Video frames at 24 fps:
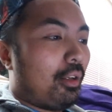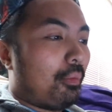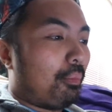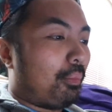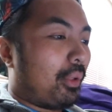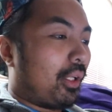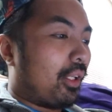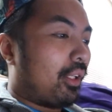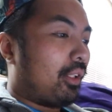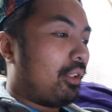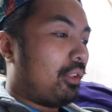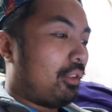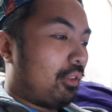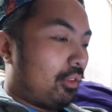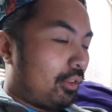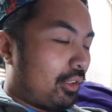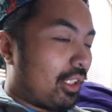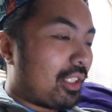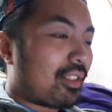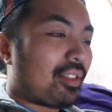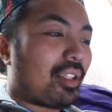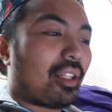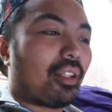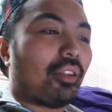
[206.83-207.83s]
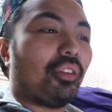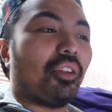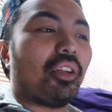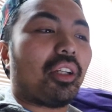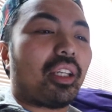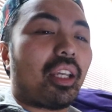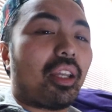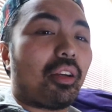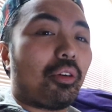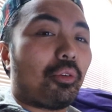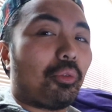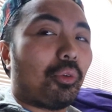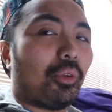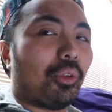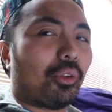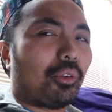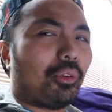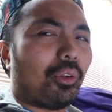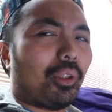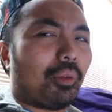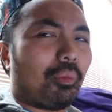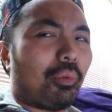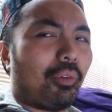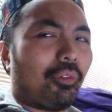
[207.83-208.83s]
But let's take a look at it real
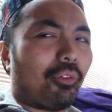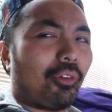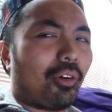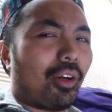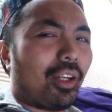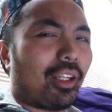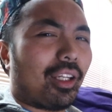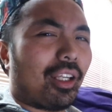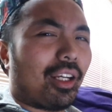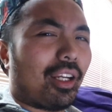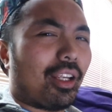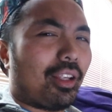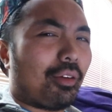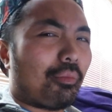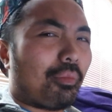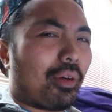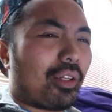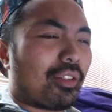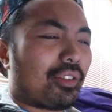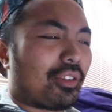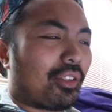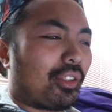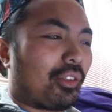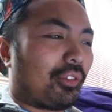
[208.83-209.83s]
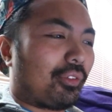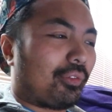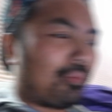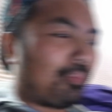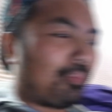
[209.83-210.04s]
quick before I get ahead of myself.